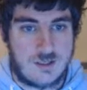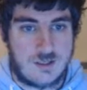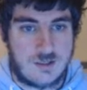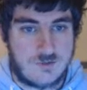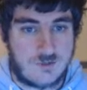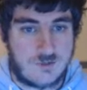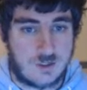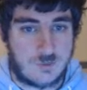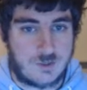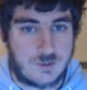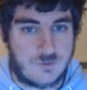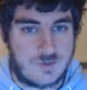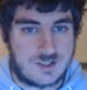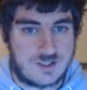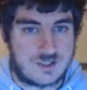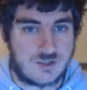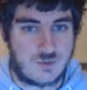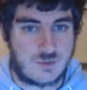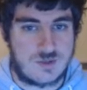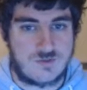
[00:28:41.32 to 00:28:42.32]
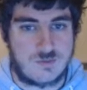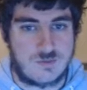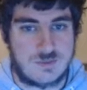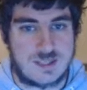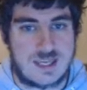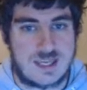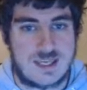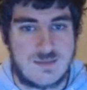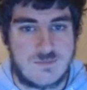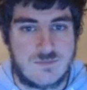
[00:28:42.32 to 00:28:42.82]
following a recent tweet from
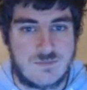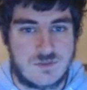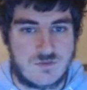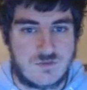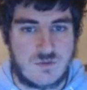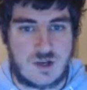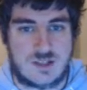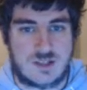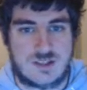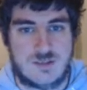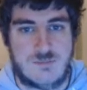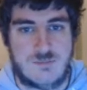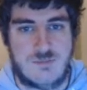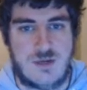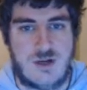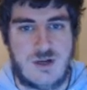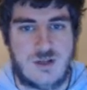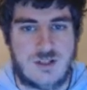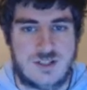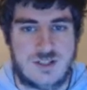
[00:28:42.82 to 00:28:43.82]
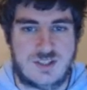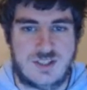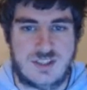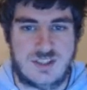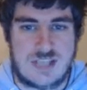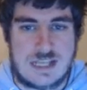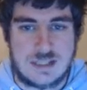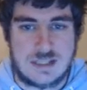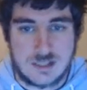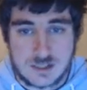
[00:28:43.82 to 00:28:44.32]
games writer Marcus
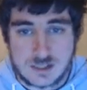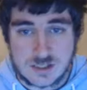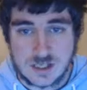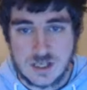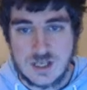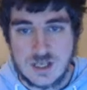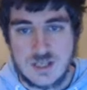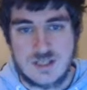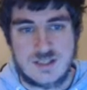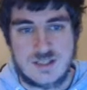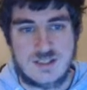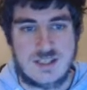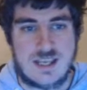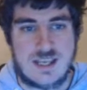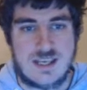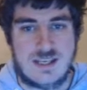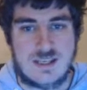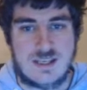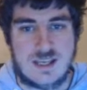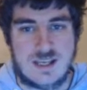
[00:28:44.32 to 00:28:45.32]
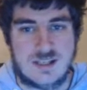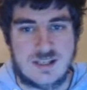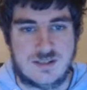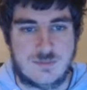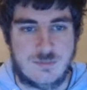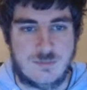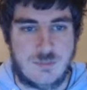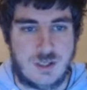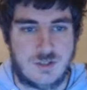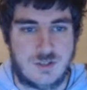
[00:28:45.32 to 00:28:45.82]
Sellars saying as
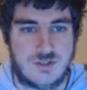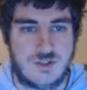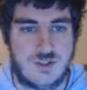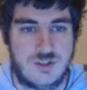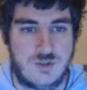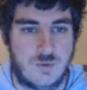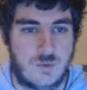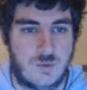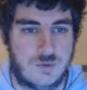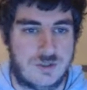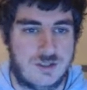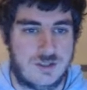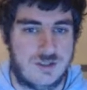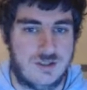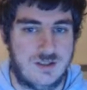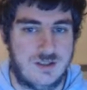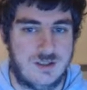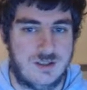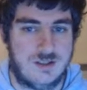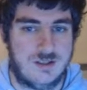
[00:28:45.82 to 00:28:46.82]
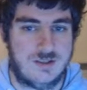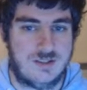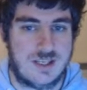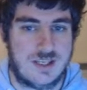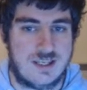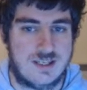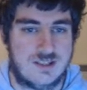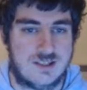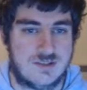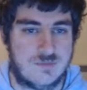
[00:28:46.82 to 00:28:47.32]
much Euro
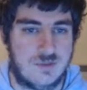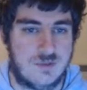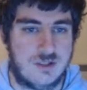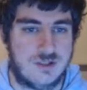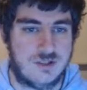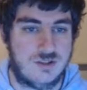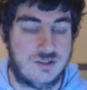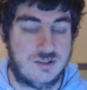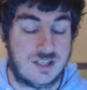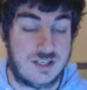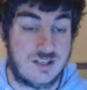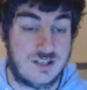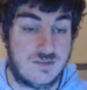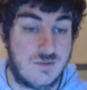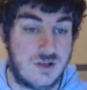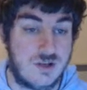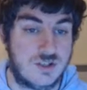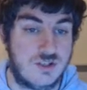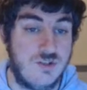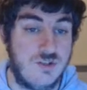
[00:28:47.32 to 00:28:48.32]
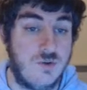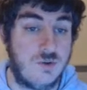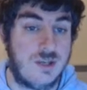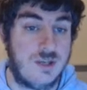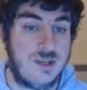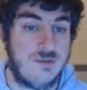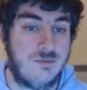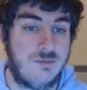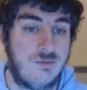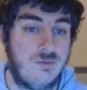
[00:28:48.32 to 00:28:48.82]
saying as much saying as much
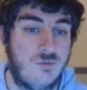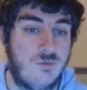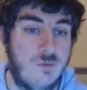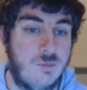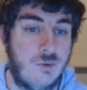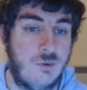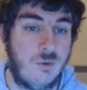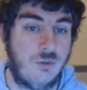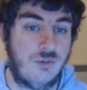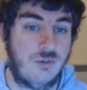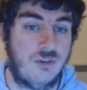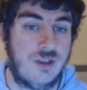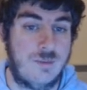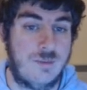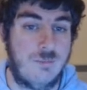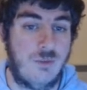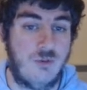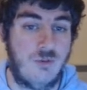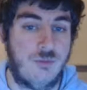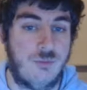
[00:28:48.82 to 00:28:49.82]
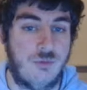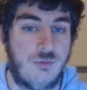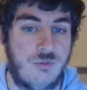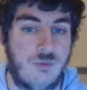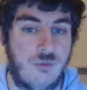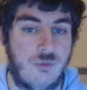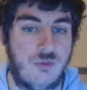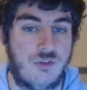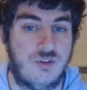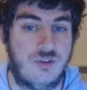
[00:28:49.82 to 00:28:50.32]
Eurogamer reports that multiple
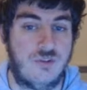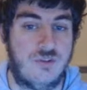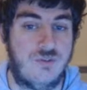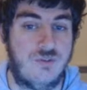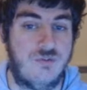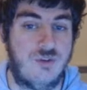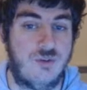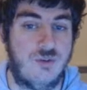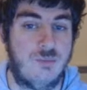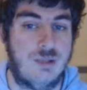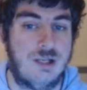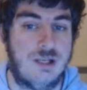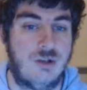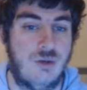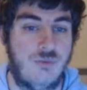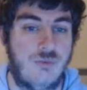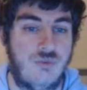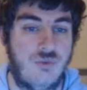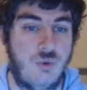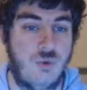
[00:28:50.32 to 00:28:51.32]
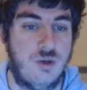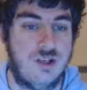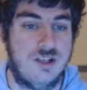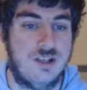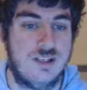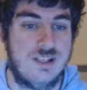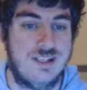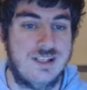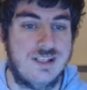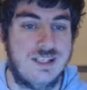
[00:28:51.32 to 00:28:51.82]
sources have confirmed Black Ops 4
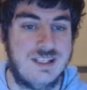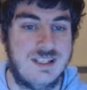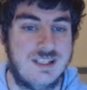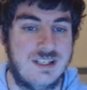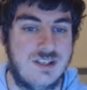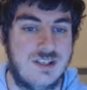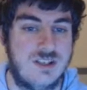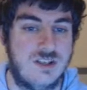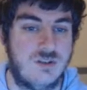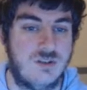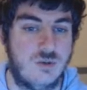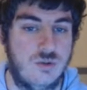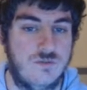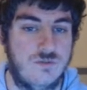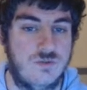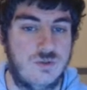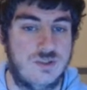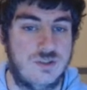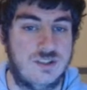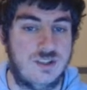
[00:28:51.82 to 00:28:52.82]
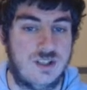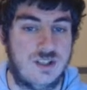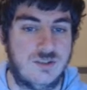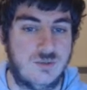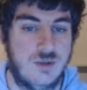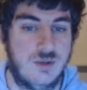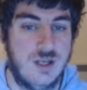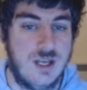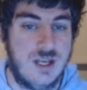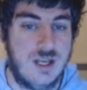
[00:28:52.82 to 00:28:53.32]
is indeed this year's Call of Duty title.
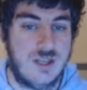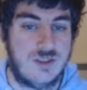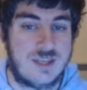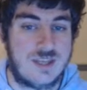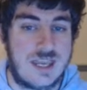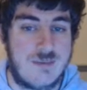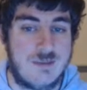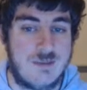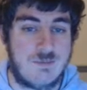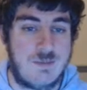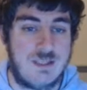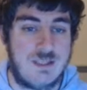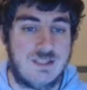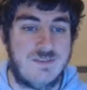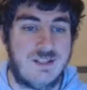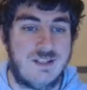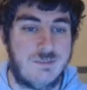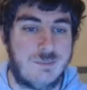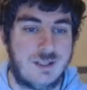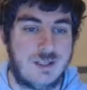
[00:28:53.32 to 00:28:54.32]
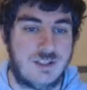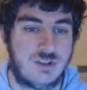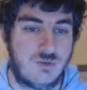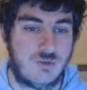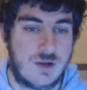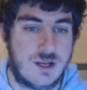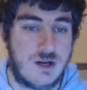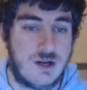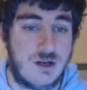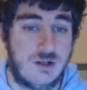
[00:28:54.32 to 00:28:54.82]
The game is being developed by
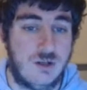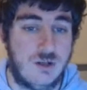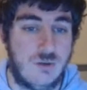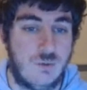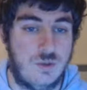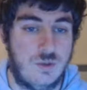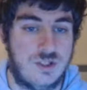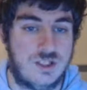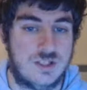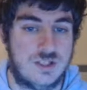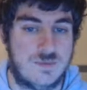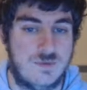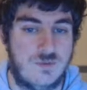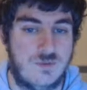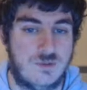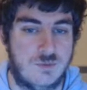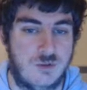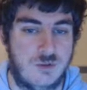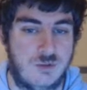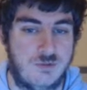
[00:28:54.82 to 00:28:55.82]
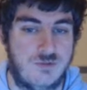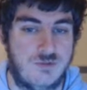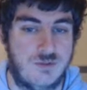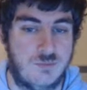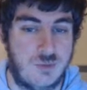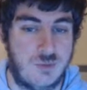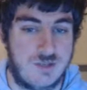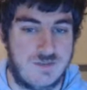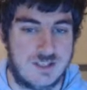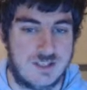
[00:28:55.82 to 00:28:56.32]
Treyarch, which has been responsible for the
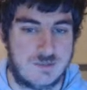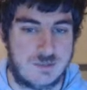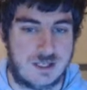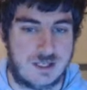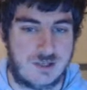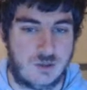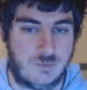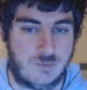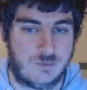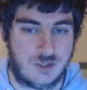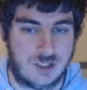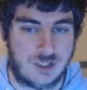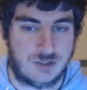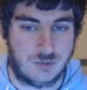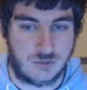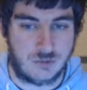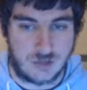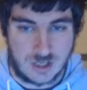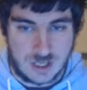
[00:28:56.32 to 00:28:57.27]
previous Black Ops titles.